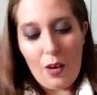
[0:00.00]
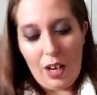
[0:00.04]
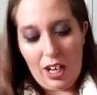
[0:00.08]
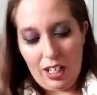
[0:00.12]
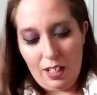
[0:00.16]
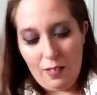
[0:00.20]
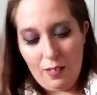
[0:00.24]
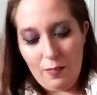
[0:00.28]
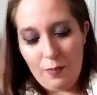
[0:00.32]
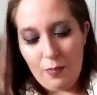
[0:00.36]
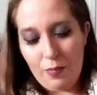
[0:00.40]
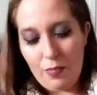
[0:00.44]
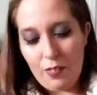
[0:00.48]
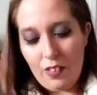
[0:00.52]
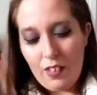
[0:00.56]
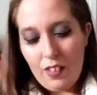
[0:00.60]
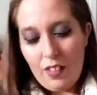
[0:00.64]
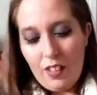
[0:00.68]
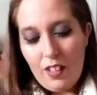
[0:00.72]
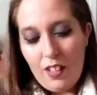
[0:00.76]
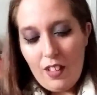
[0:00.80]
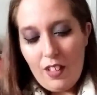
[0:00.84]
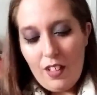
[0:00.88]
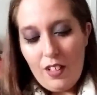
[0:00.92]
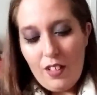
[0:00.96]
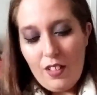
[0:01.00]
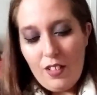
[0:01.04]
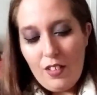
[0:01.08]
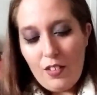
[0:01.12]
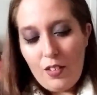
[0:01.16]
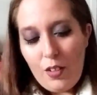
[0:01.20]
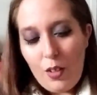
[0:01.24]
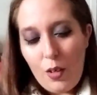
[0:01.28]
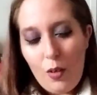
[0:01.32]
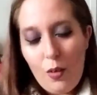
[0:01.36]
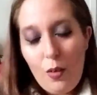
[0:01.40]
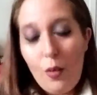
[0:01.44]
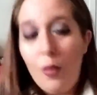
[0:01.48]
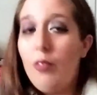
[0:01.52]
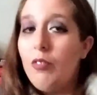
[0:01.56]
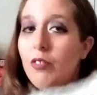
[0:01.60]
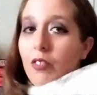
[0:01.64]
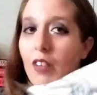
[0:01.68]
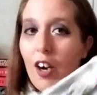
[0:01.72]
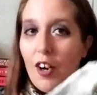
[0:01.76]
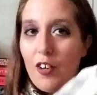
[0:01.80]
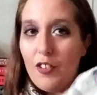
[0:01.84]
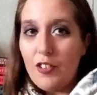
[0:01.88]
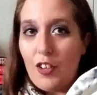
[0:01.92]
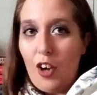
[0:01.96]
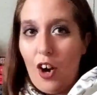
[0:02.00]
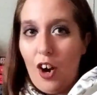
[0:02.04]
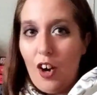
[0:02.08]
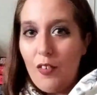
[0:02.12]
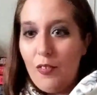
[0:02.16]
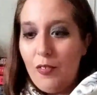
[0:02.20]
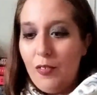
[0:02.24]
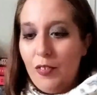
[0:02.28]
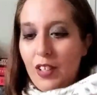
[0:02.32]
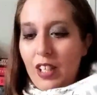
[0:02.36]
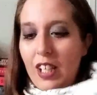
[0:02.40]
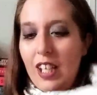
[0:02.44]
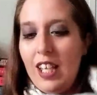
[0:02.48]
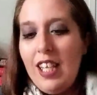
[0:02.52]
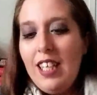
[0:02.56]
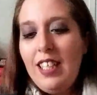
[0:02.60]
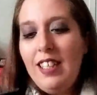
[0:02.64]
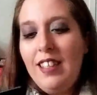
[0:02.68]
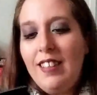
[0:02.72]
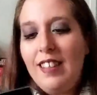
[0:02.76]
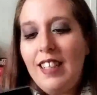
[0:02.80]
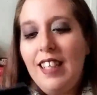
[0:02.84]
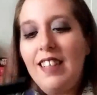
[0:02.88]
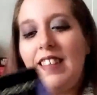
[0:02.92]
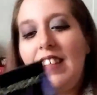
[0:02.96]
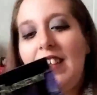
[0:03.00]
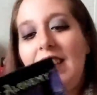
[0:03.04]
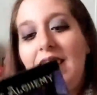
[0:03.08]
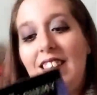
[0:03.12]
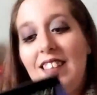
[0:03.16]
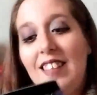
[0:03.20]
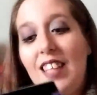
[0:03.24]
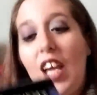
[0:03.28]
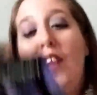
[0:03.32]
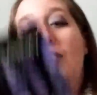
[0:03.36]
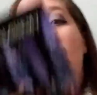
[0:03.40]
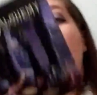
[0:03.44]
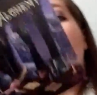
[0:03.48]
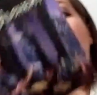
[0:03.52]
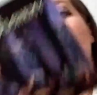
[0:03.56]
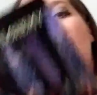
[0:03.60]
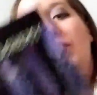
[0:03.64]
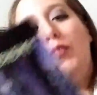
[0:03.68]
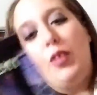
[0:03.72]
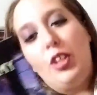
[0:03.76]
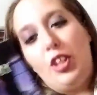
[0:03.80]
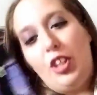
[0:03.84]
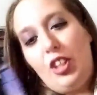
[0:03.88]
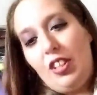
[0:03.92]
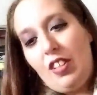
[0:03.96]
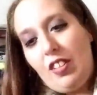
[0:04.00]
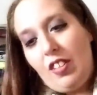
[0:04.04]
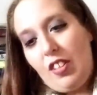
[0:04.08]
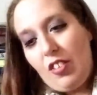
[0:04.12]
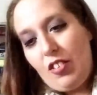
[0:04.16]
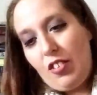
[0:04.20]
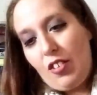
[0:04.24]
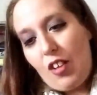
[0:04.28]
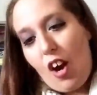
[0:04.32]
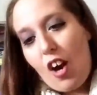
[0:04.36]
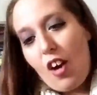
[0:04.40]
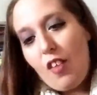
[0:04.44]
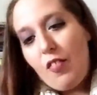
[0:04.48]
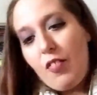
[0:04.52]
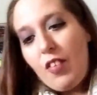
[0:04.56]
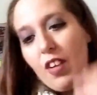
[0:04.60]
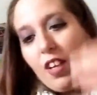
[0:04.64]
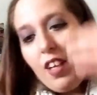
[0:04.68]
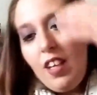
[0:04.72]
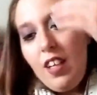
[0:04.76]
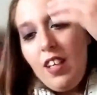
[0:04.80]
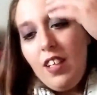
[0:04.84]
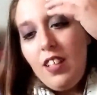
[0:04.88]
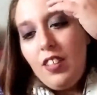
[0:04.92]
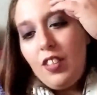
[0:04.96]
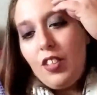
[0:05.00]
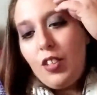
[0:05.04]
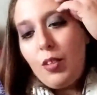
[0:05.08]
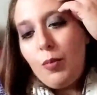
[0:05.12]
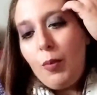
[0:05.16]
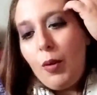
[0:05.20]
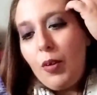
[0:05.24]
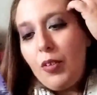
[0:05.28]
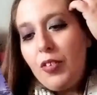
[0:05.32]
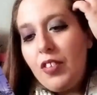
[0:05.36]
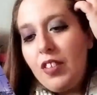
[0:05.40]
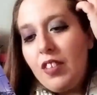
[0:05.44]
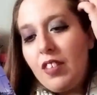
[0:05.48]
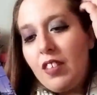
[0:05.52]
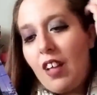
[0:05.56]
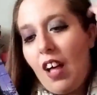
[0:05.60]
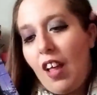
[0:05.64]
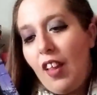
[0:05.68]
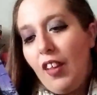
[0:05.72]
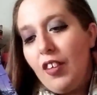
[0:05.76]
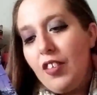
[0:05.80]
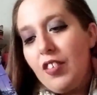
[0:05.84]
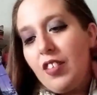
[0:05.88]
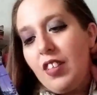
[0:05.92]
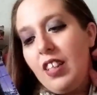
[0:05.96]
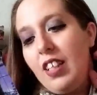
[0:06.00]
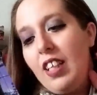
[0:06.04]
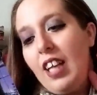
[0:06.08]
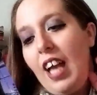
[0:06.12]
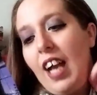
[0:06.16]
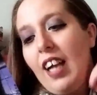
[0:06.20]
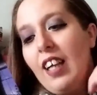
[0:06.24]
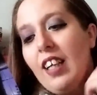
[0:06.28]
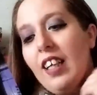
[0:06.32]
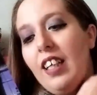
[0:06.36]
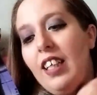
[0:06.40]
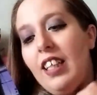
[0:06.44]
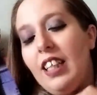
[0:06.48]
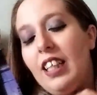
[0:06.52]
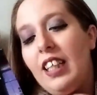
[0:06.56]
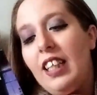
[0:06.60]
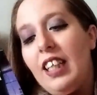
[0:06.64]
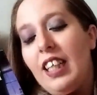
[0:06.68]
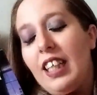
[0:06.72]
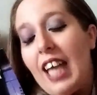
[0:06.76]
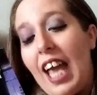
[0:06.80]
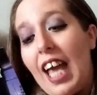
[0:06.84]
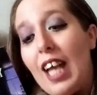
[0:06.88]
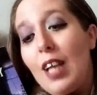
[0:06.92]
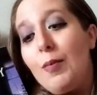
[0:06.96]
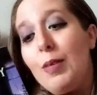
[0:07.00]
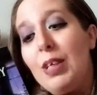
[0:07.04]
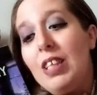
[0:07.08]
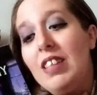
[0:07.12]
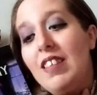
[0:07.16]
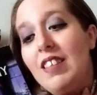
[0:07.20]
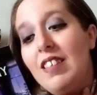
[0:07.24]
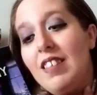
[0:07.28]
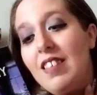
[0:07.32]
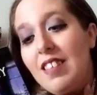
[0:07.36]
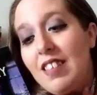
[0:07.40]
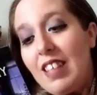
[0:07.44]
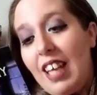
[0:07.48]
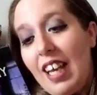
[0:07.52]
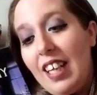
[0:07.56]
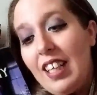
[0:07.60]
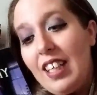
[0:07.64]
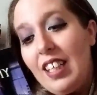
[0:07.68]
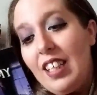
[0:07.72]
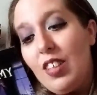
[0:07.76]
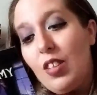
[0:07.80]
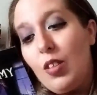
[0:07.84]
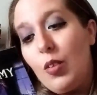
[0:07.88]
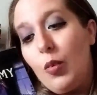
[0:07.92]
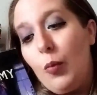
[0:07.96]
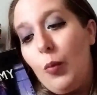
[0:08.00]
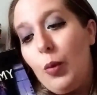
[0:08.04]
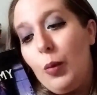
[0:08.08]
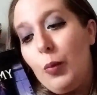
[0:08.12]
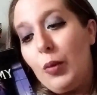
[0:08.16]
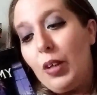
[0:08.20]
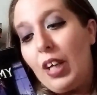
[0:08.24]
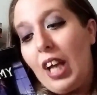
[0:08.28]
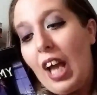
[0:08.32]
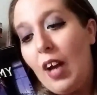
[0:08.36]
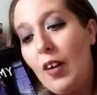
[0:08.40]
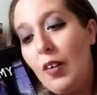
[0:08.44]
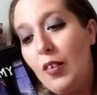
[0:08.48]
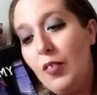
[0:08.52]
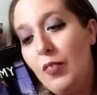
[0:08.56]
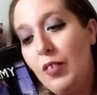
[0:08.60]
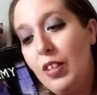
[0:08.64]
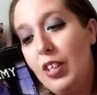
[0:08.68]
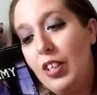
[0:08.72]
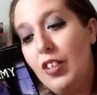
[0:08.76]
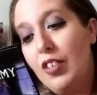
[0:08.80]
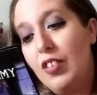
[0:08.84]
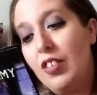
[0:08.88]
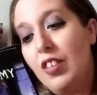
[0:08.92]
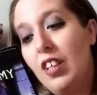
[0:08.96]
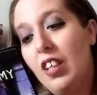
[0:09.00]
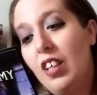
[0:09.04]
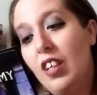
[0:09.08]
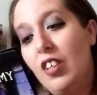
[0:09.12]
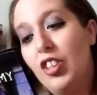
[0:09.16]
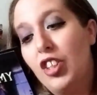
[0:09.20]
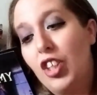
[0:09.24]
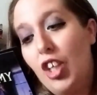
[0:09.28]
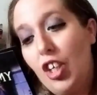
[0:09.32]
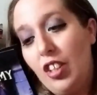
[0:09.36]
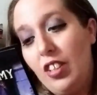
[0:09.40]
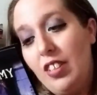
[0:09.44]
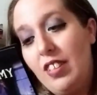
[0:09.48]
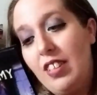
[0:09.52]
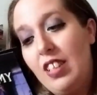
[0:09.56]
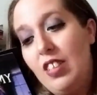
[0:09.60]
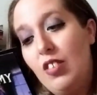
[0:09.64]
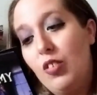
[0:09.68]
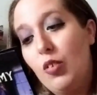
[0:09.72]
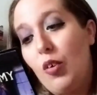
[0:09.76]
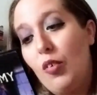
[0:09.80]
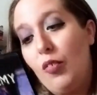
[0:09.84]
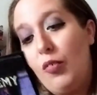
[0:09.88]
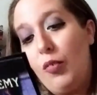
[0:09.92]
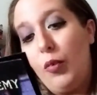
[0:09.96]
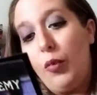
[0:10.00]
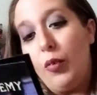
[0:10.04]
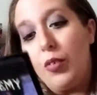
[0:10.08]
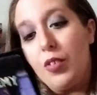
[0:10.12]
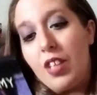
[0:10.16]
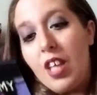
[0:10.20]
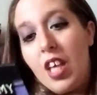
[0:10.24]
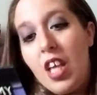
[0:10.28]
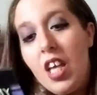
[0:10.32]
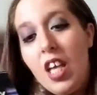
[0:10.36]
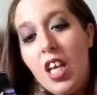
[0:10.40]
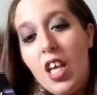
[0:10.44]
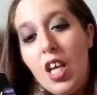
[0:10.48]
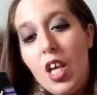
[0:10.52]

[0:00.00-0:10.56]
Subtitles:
okay. So, our scarf says a discovery of witches scarf. To most of the scholars in the academies and societies, we were counterfeiters, charlatans, or fools.